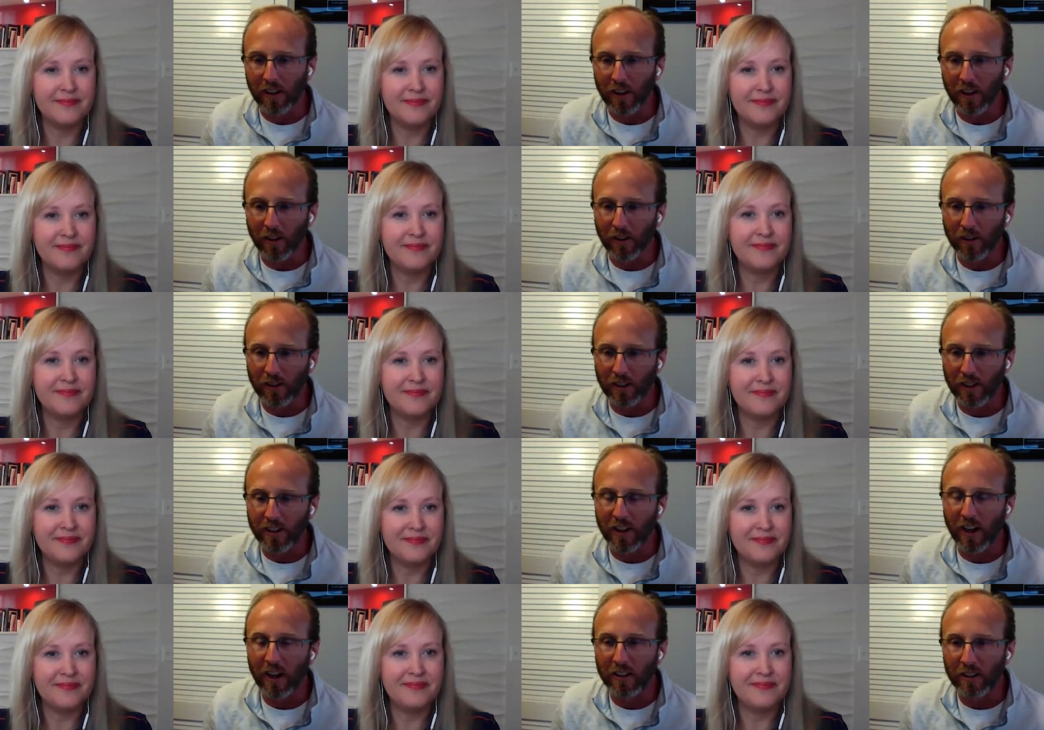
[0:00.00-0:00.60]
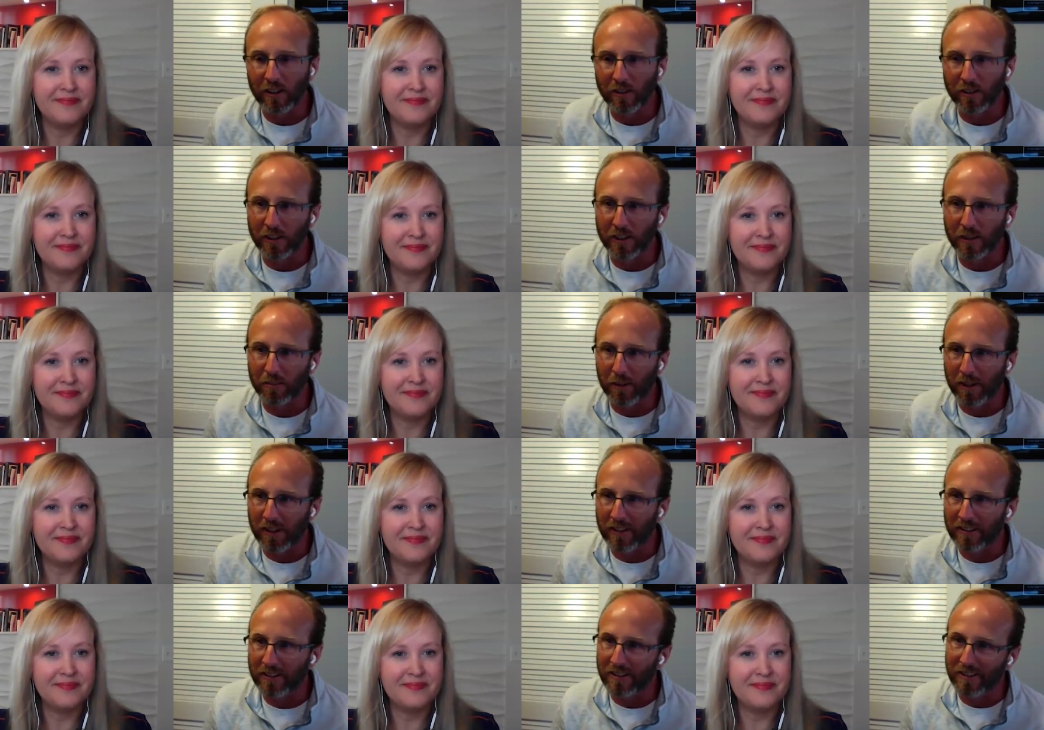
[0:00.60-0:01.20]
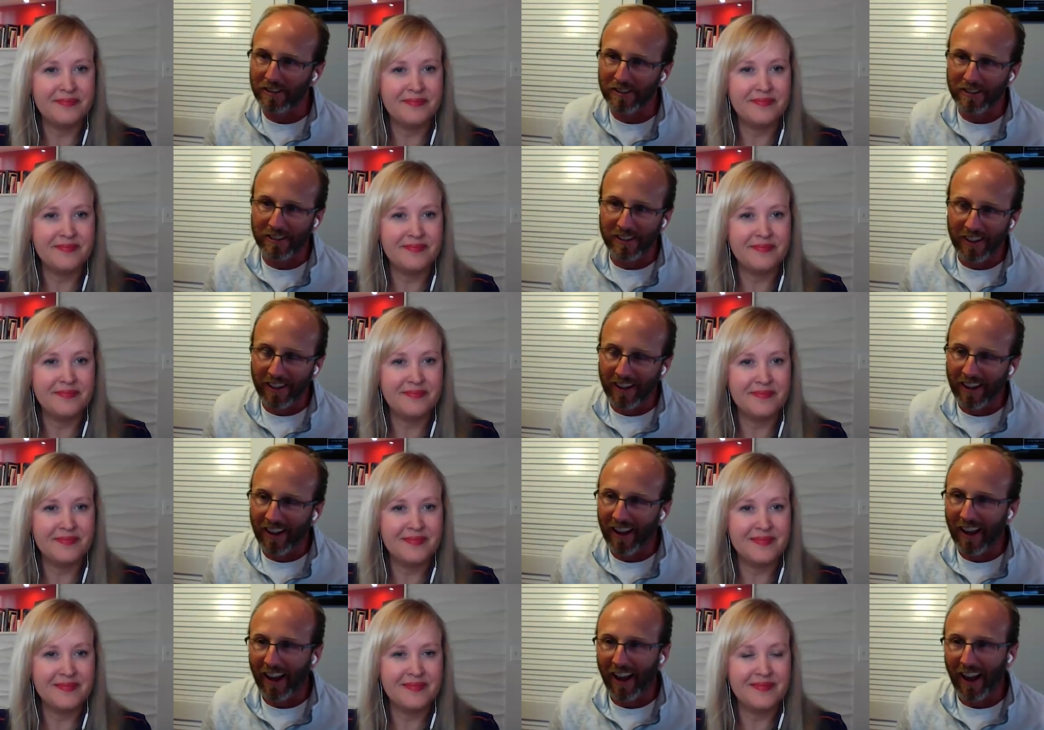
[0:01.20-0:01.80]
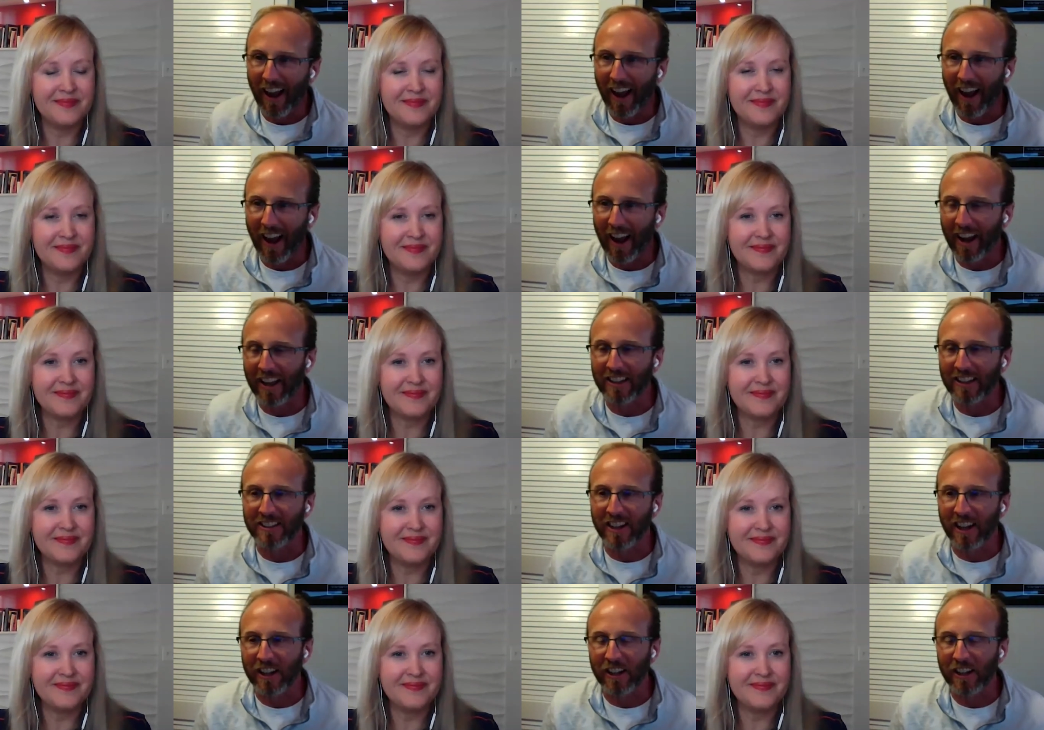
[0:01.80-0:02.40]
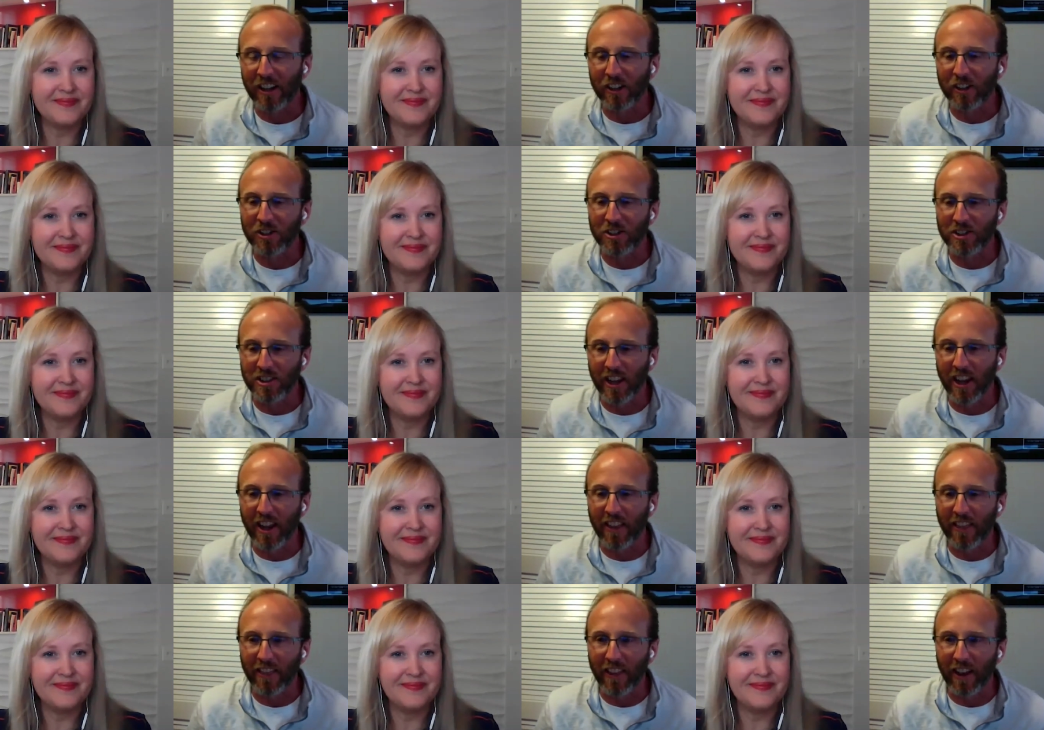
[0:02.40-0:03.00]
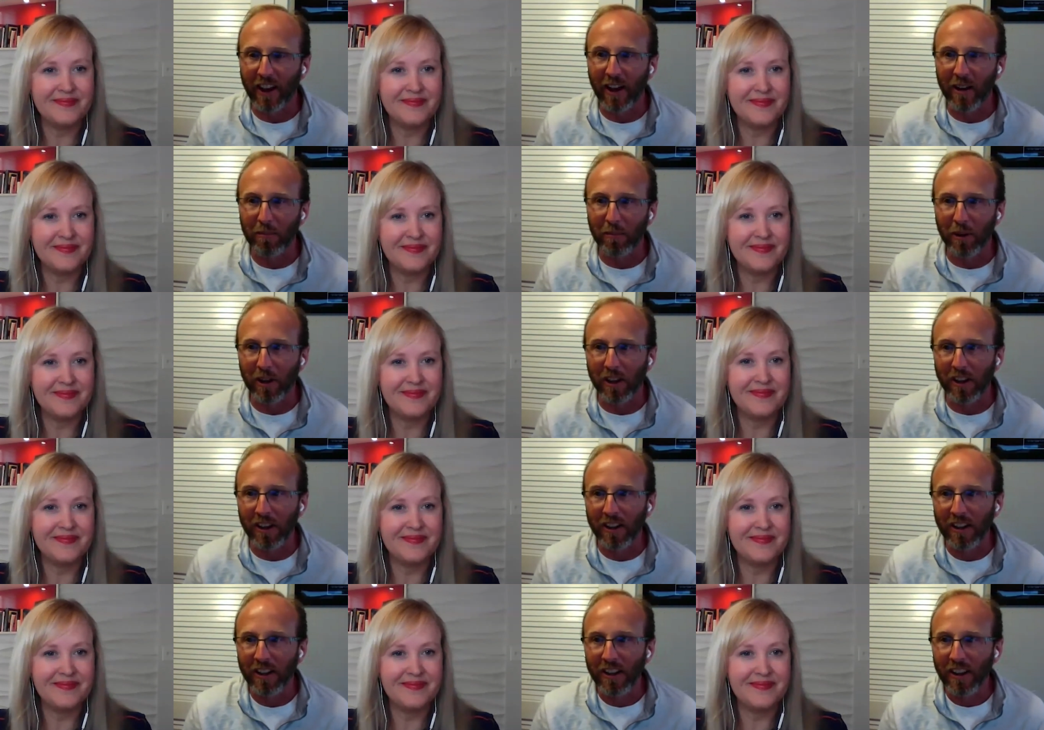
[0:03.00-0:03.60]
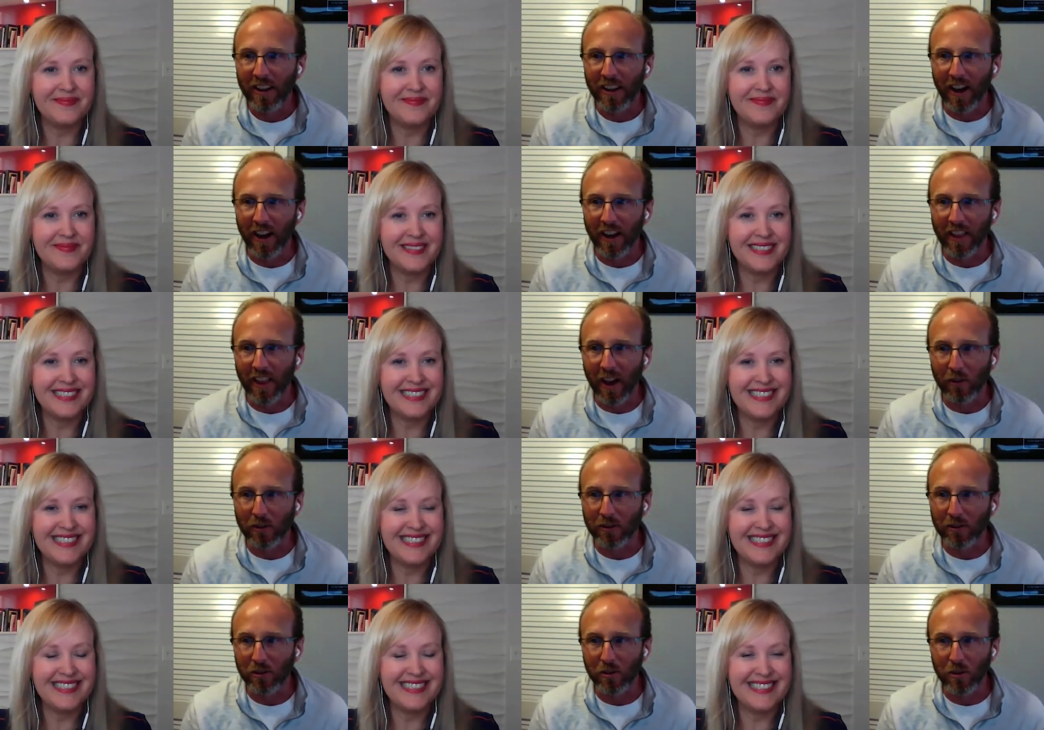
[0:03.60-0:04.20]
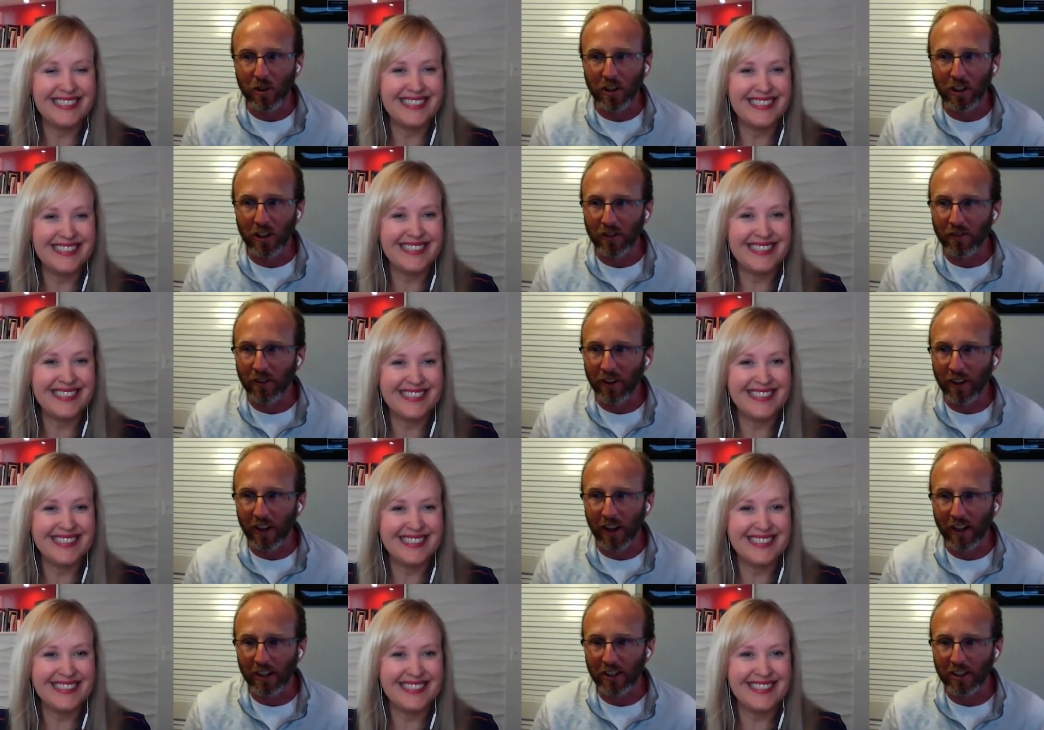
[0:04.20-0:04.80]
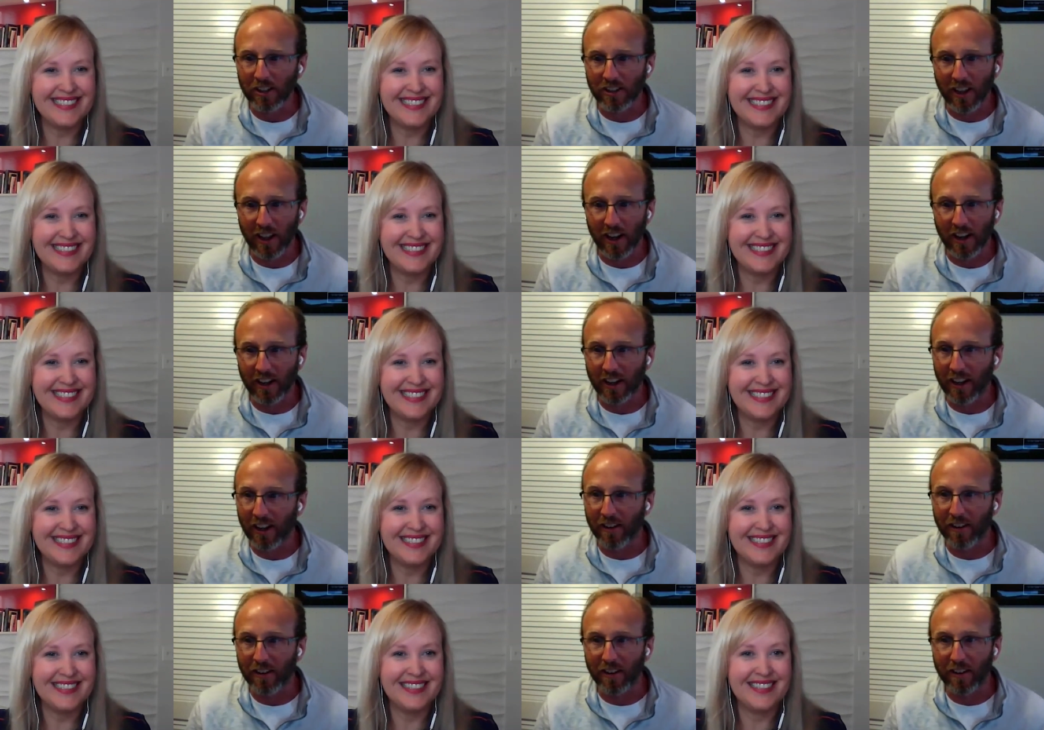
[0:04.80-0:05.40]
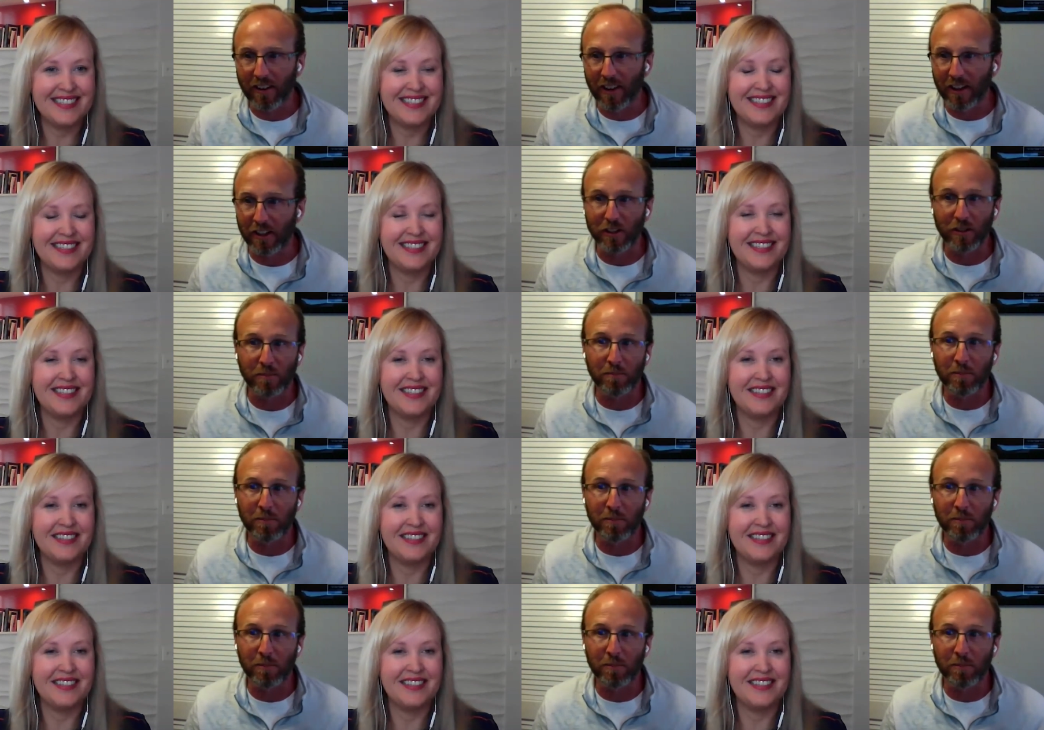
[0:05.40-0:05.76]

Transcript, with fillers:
Speaker 1: you know, deduct those expenses? I guess I can understand that, but yeah, that was new clarification that again, they